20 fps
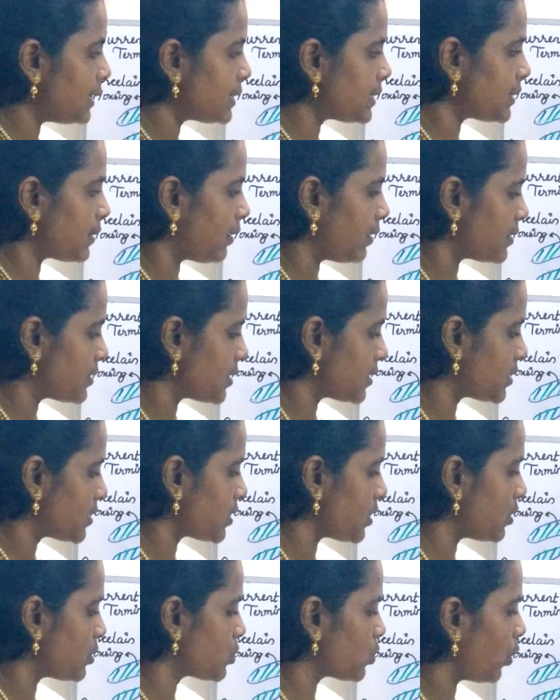this
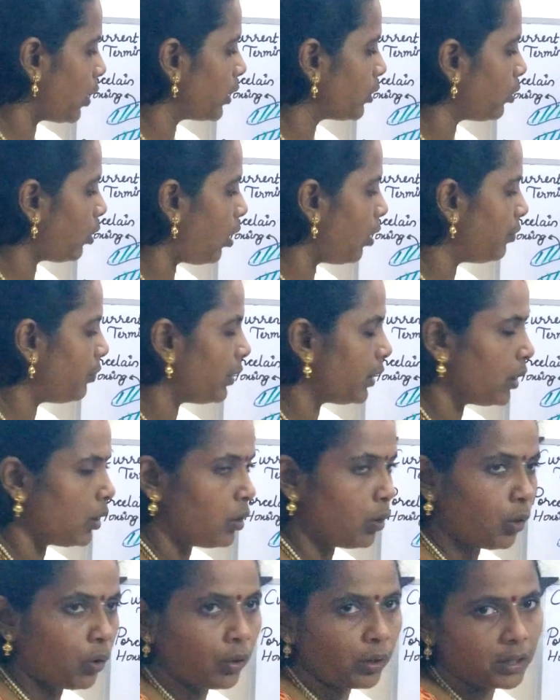resistor is going to offer a
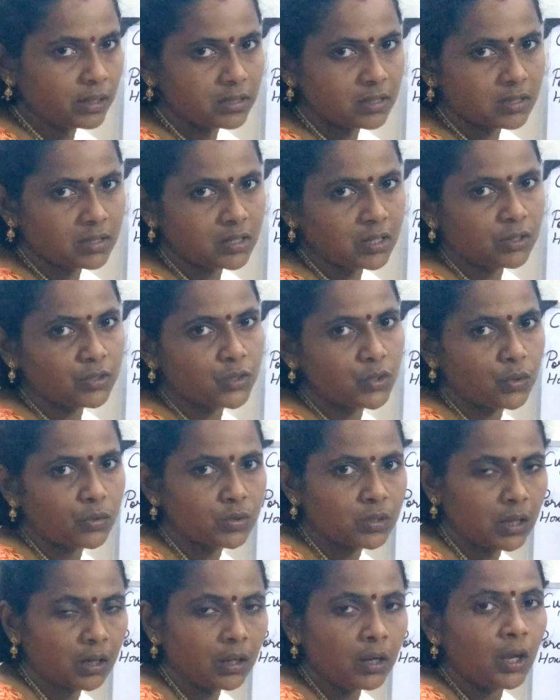low resistance
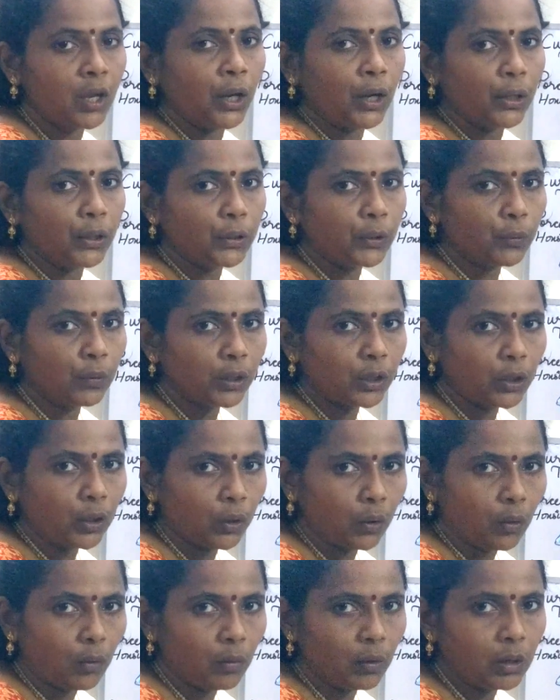using during
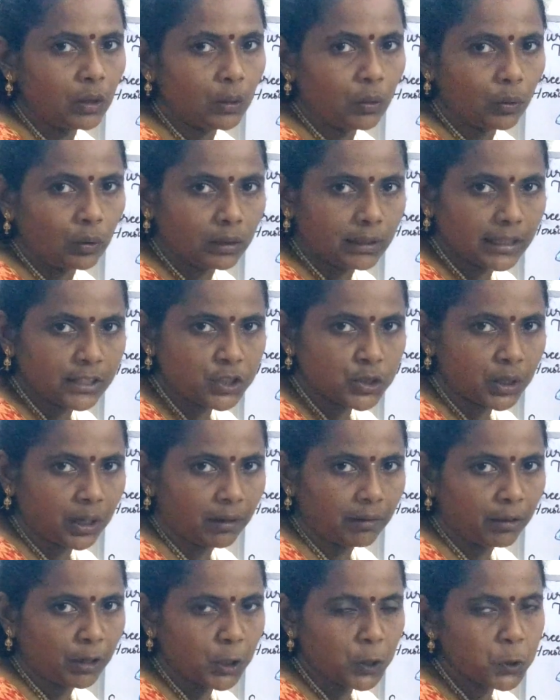your over voltage
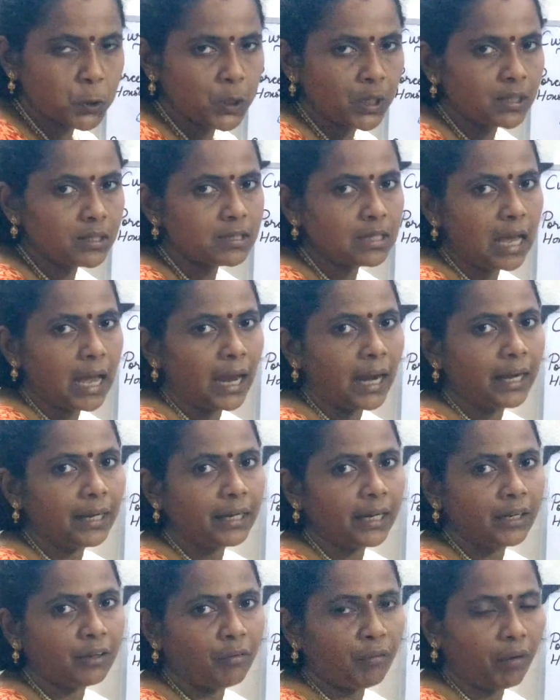conditions
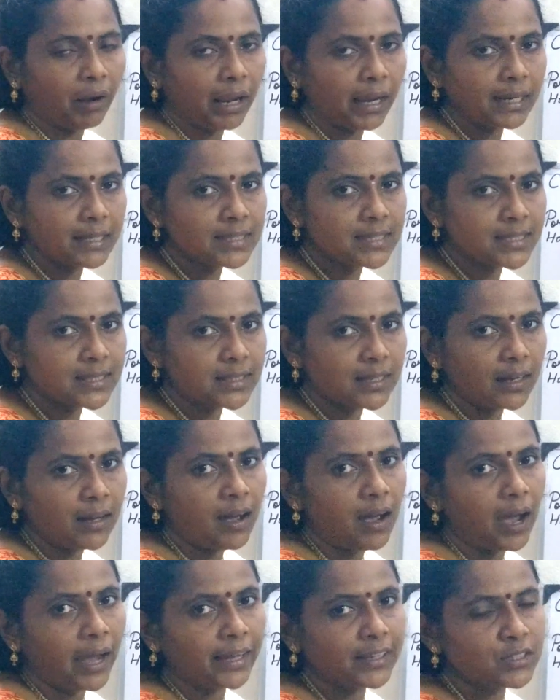and it drains the
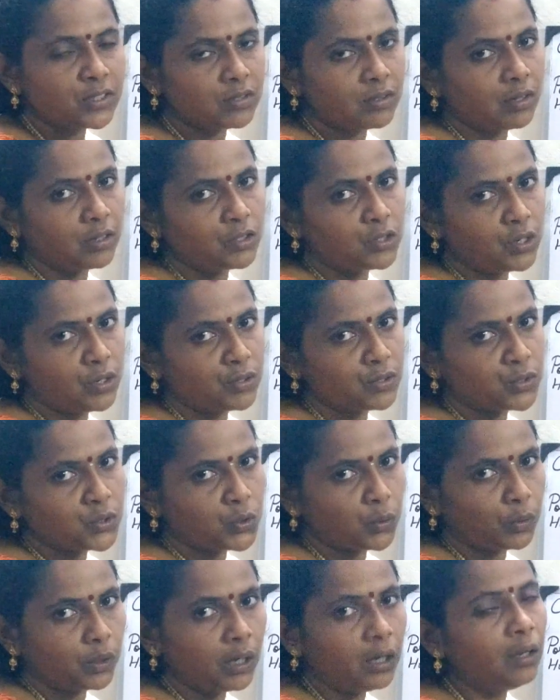high surges
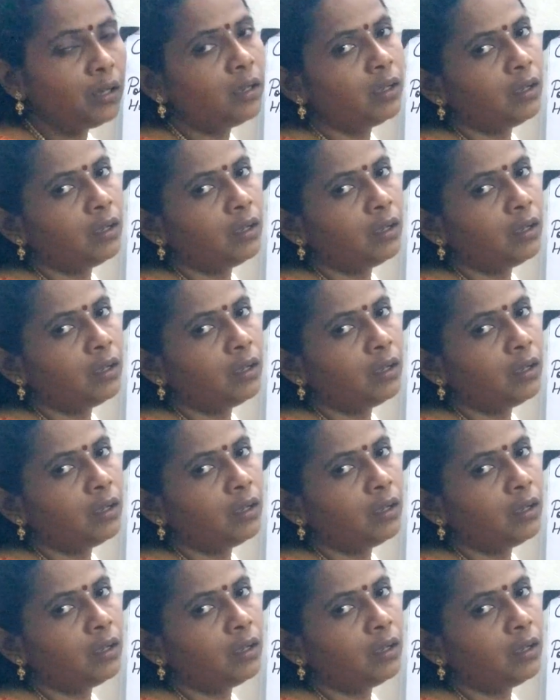to the